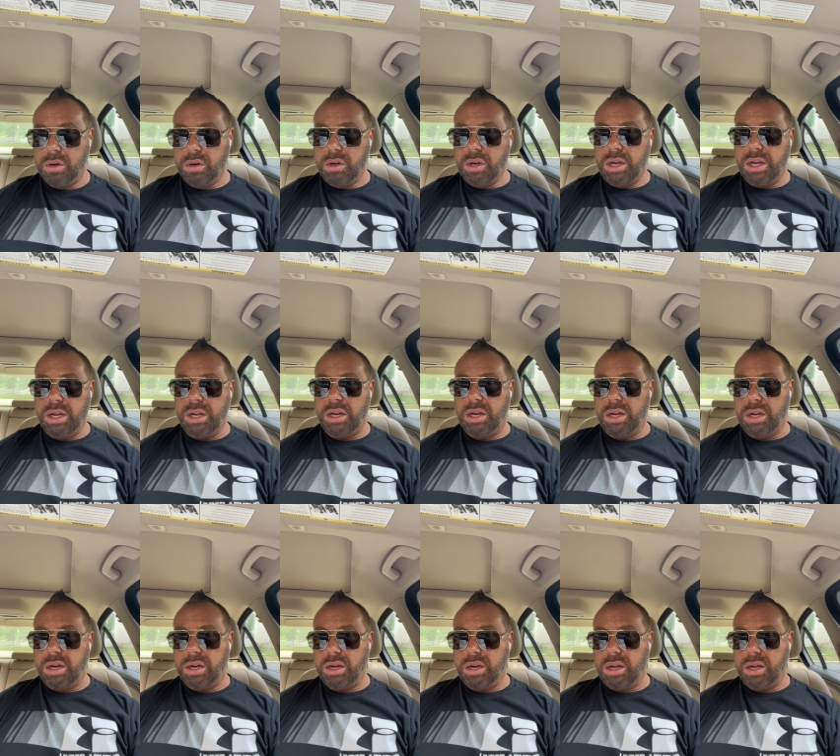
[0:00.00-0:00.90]
and,
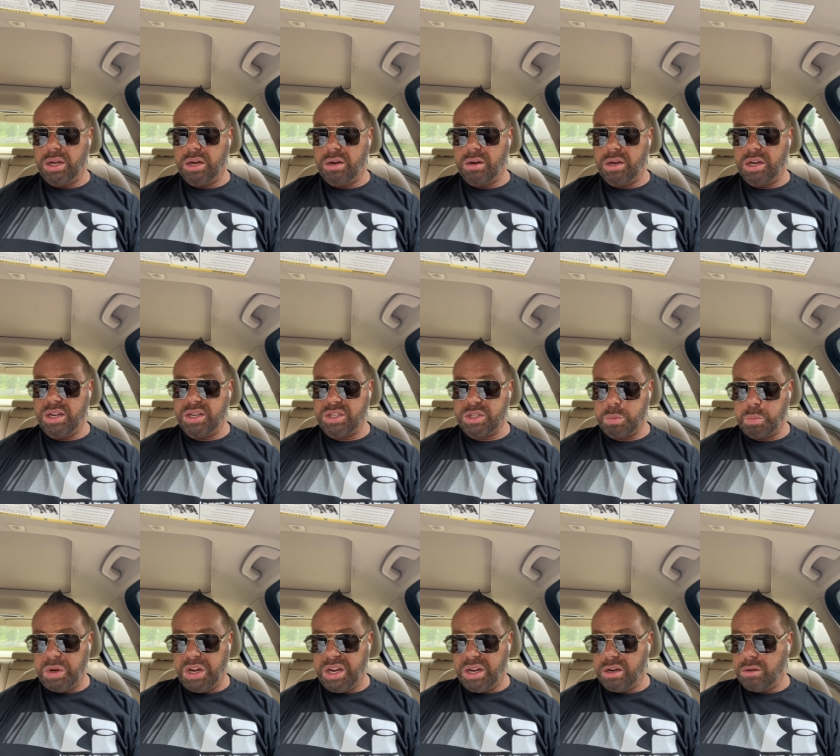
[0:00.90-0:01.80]
and, and
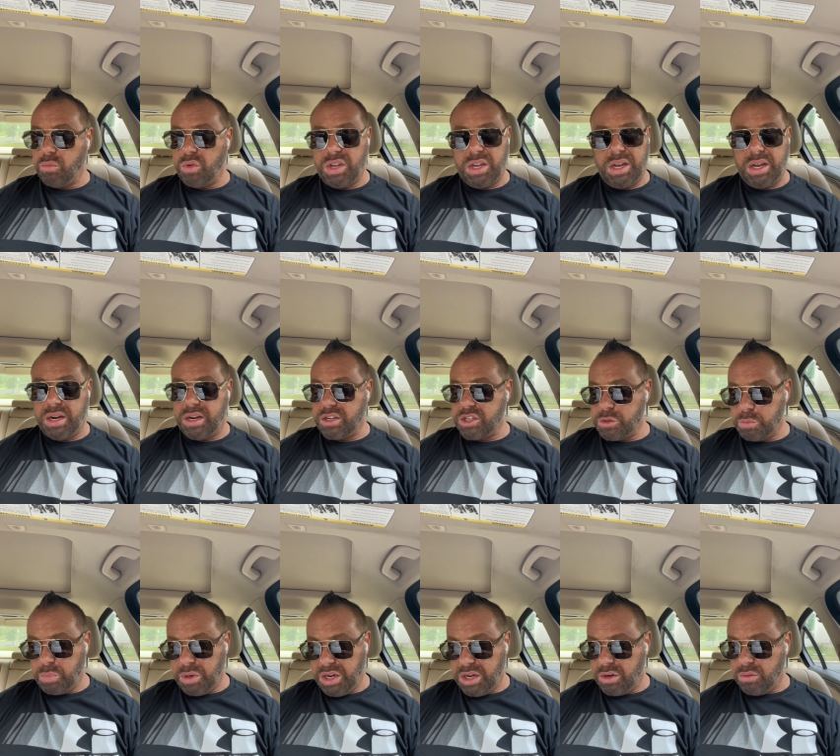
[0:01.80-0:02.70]
expand. And we can't
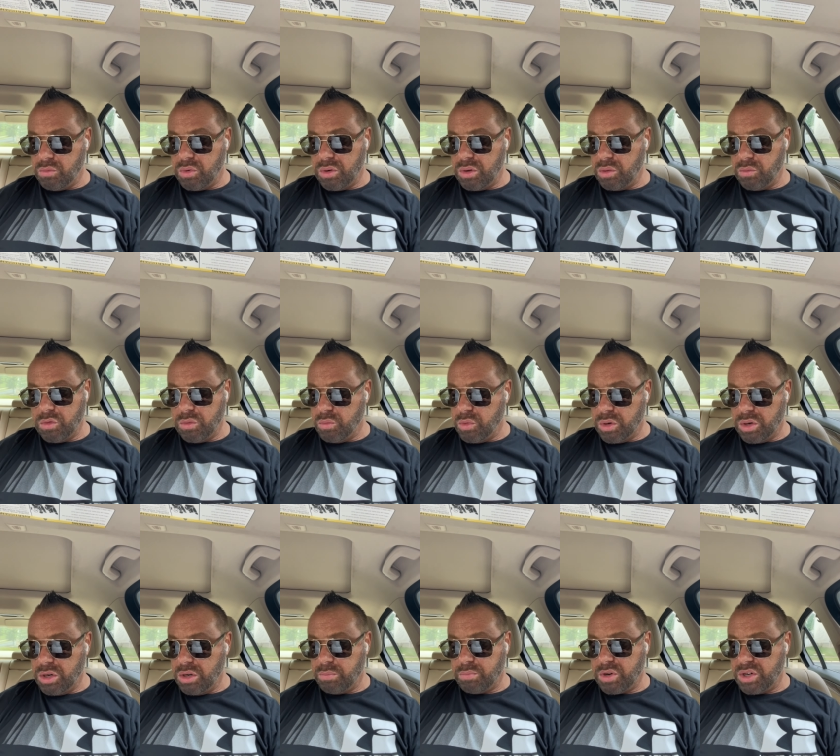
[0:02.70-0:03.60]
expand with, when we're
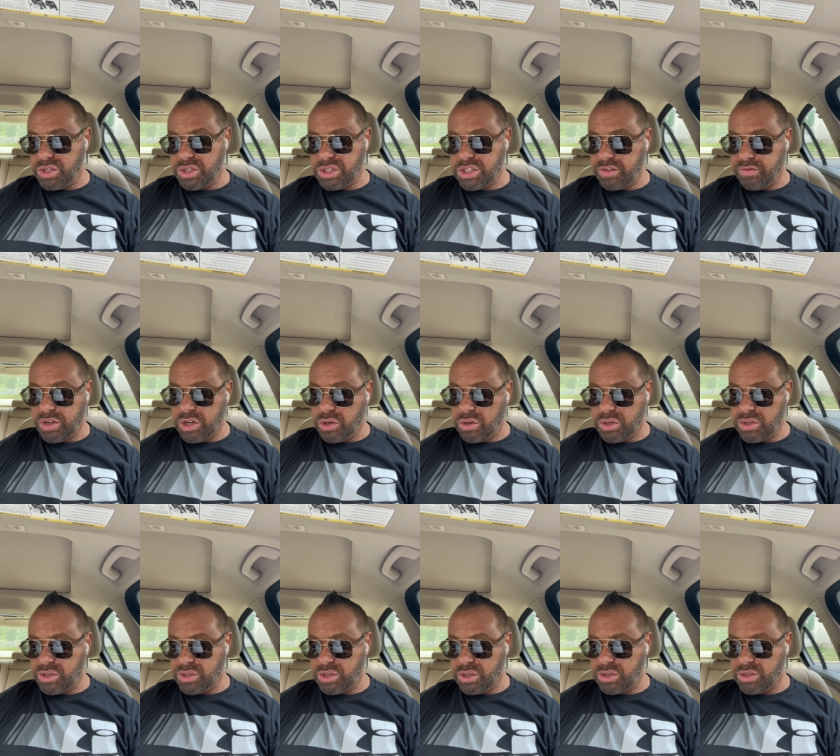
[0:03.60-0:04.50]
in the presence of a
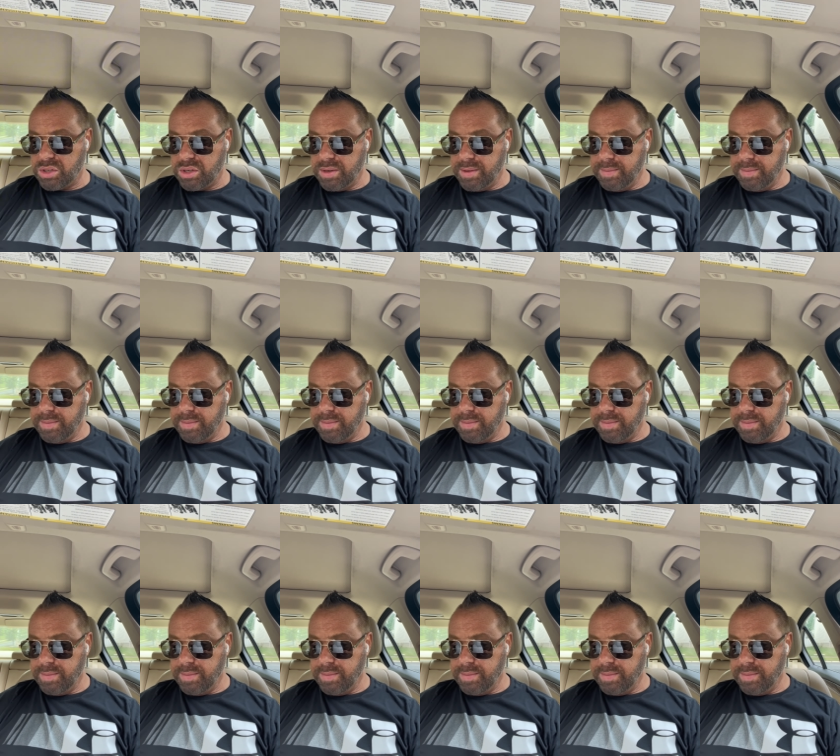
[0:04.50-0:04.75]
narcissist.